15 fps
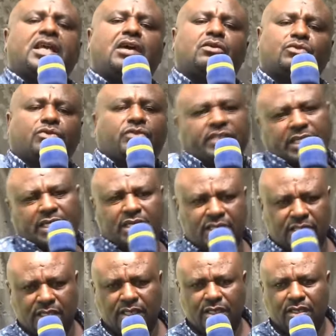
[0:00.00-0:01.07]
ya kutosha
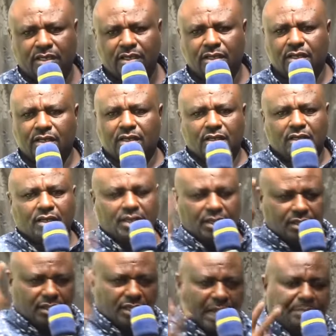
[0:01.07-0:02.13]
Kenya.
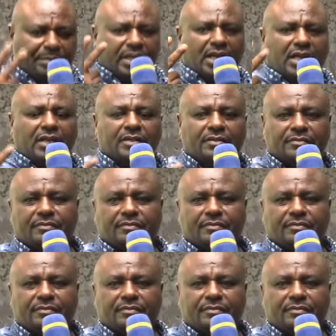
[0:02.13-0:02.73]
Ya pili,